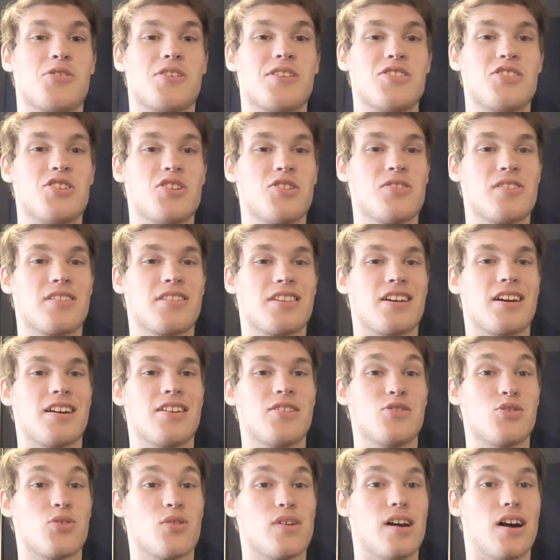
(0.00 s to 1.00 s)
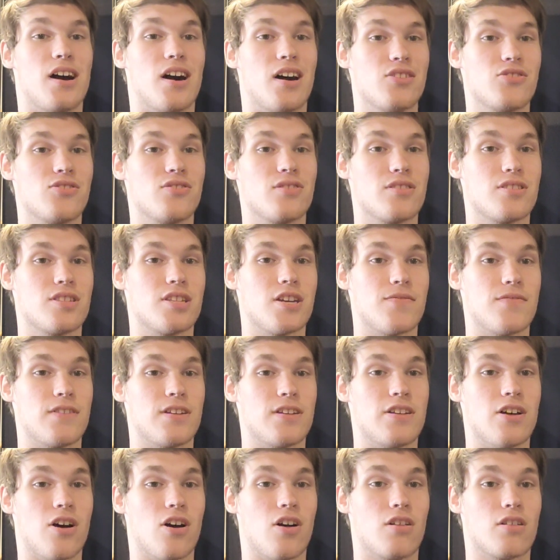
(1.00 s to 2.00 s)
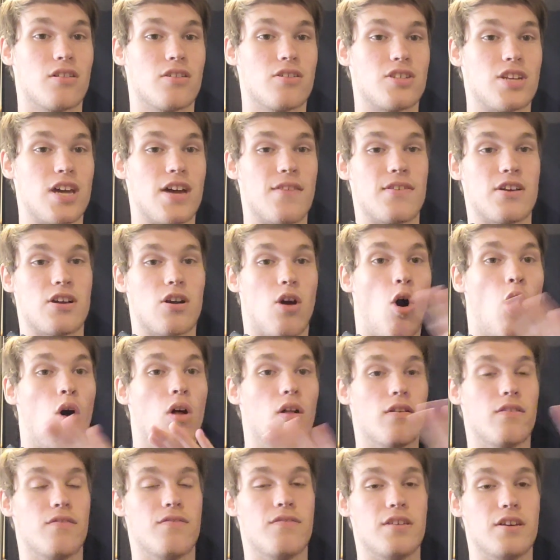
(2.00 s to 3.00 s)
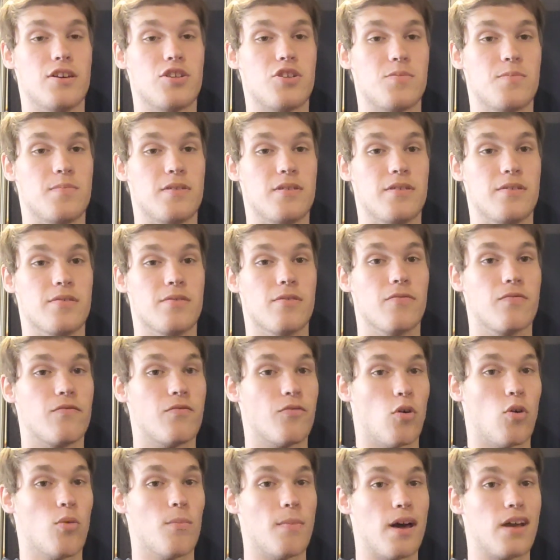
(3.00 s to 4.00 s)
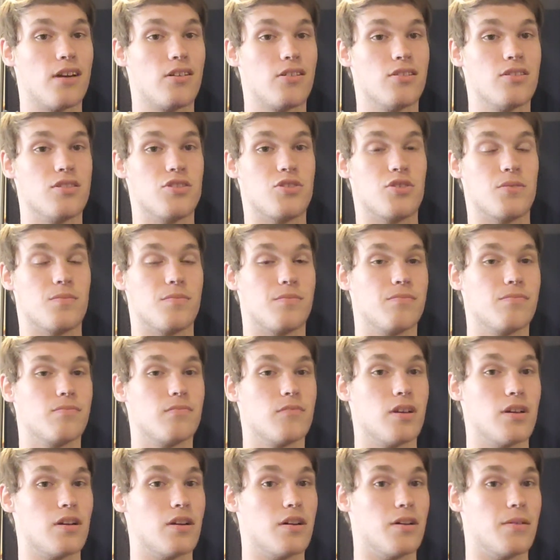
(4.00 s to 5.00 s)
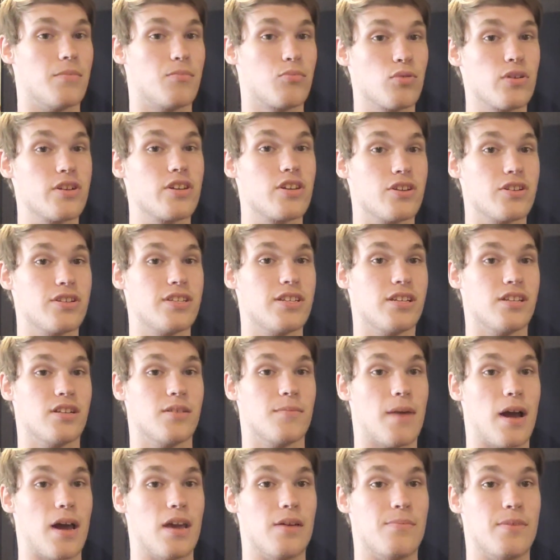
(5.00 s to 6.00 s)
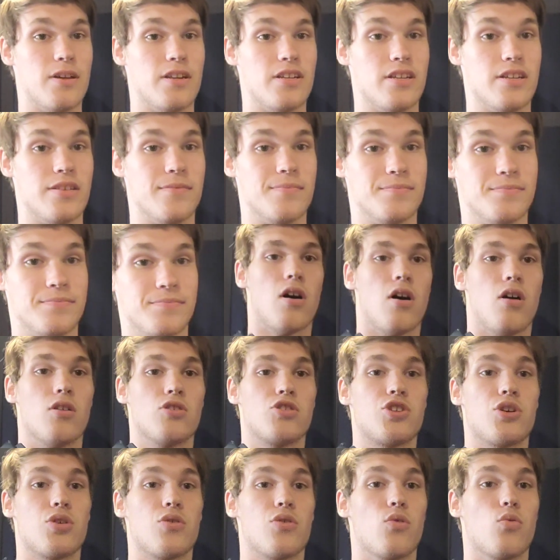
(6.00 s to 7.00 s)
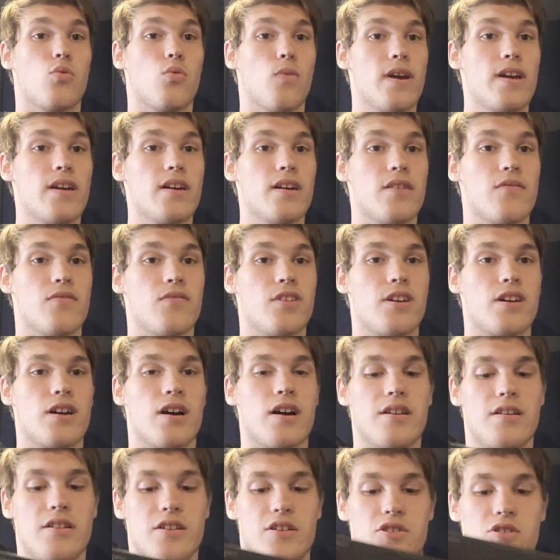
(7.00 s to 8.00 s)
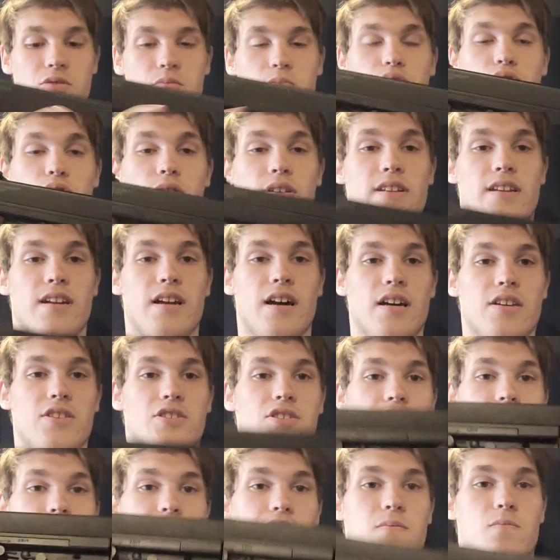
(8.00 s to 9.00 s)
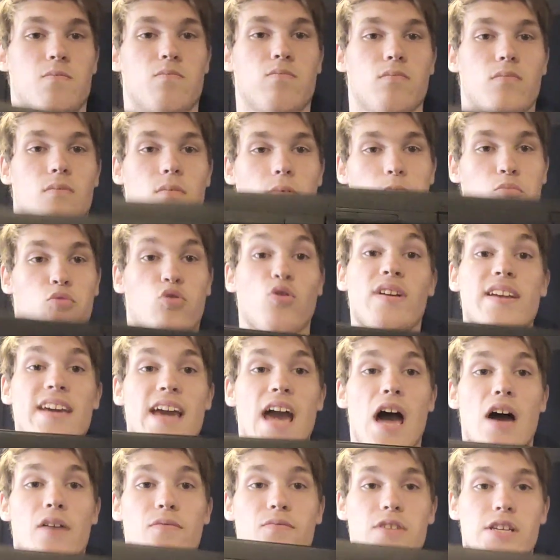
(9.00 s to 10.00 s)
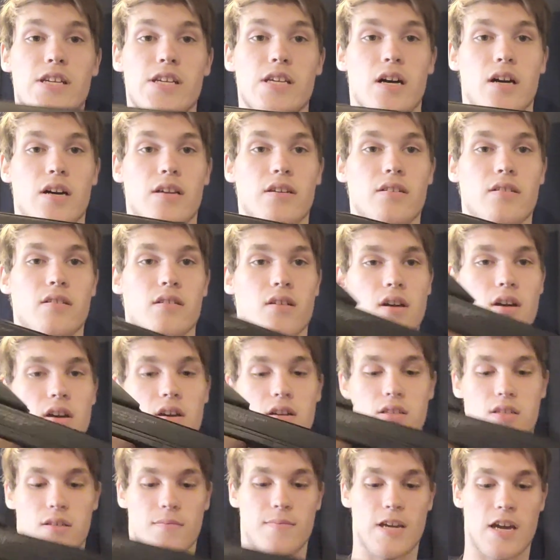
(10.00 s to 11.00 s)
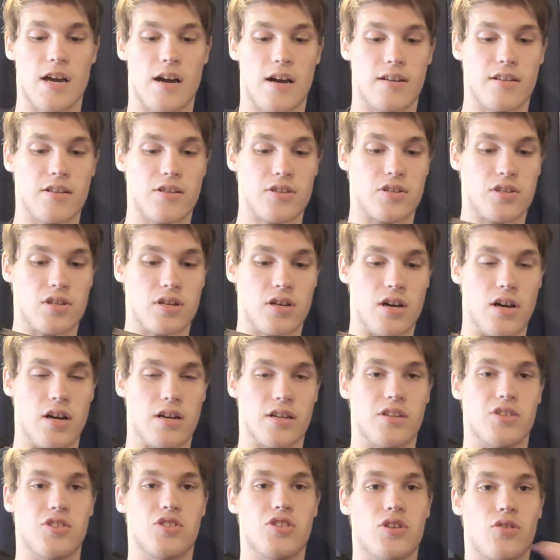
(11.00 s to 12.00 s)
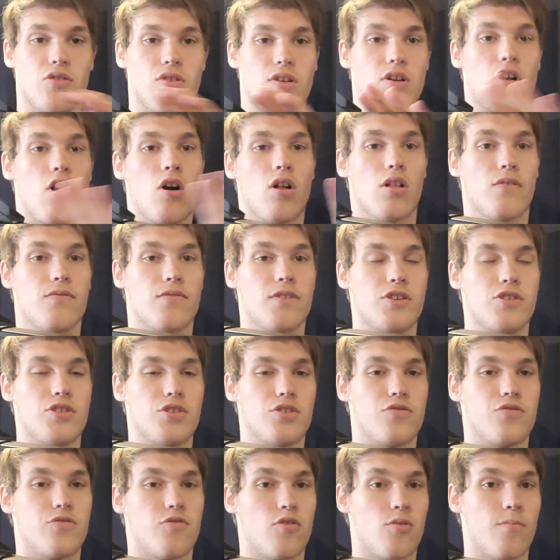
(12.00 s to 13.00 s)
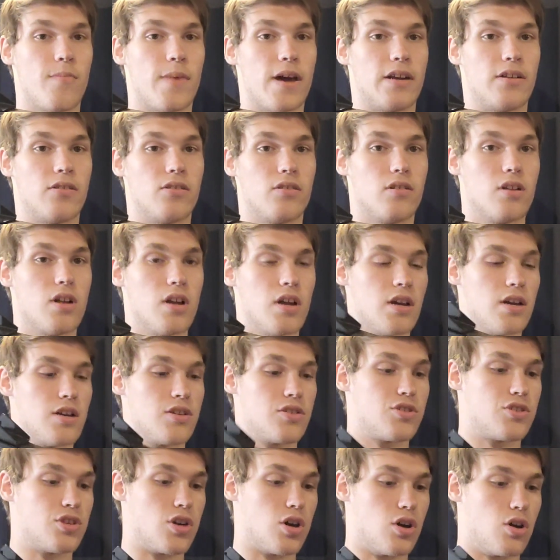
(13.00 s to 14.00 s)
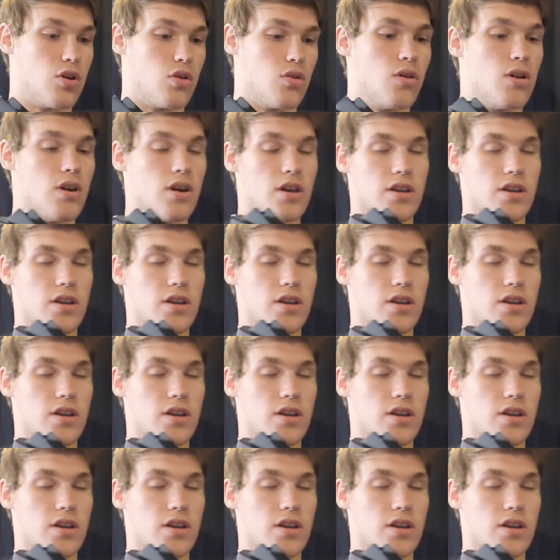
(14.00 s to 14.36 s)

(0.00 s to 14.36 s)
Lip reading: considering the gun is only $170, having all of this be full metal is a pretty good deal in my opinion. Also, the weight of the gun is pretty nice. It's a pretty hefty gun, to be honest, considering all of this is full metal. So,